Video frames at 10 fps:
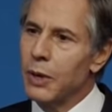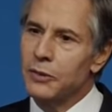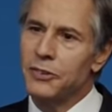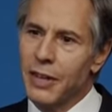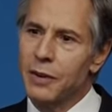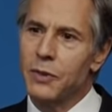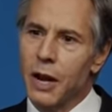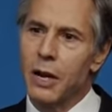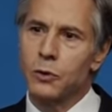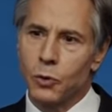but instead
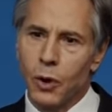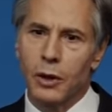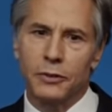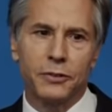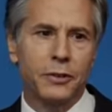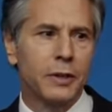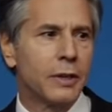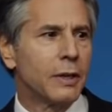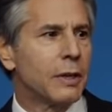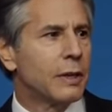of the Iron Cross,
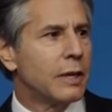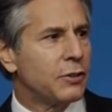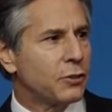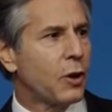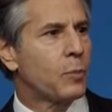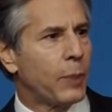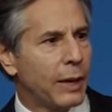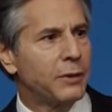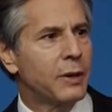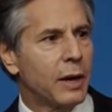he saw
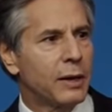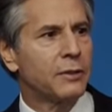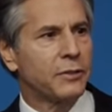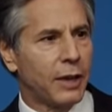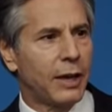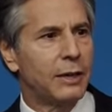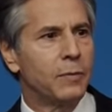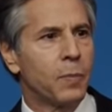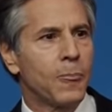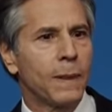painted on its
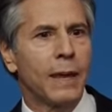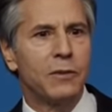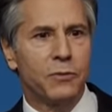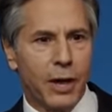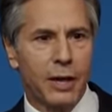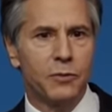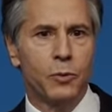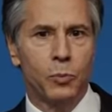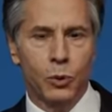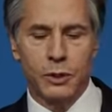side a
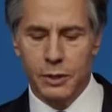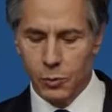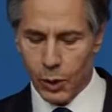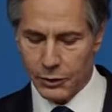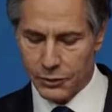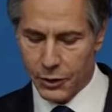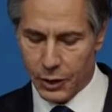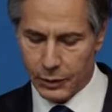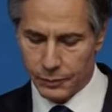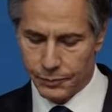five-pointed white
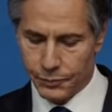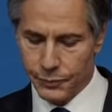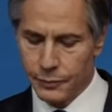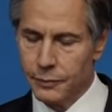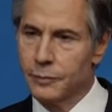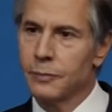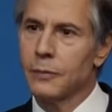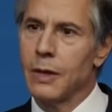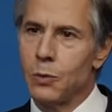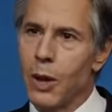star.
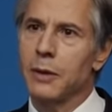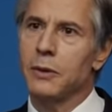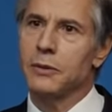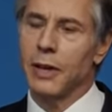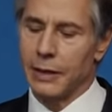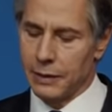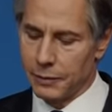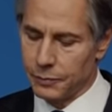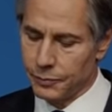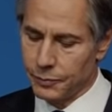He ran to the tank.
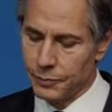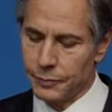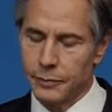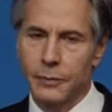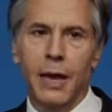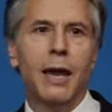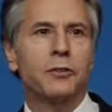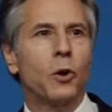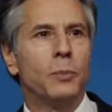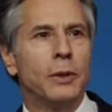The
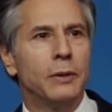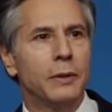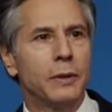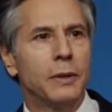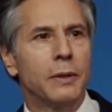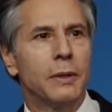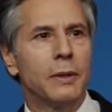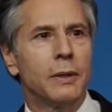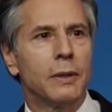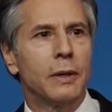hatch opened.
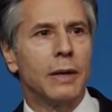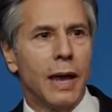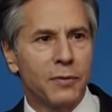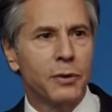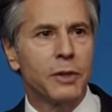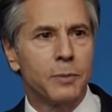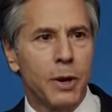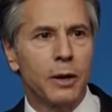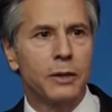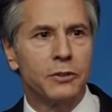An
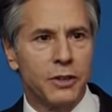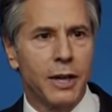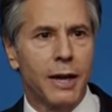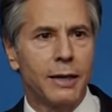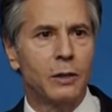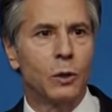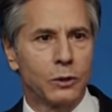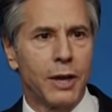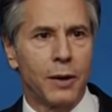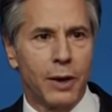African-American GI
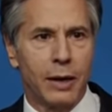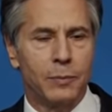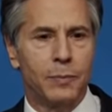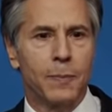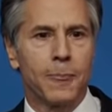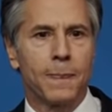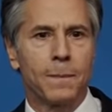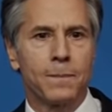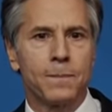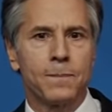looked down at him.
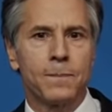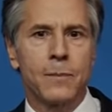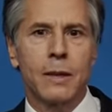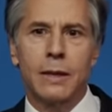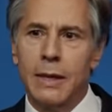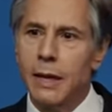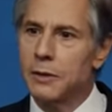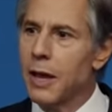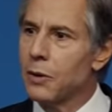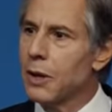He
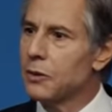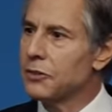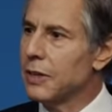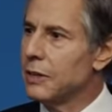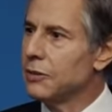got down on his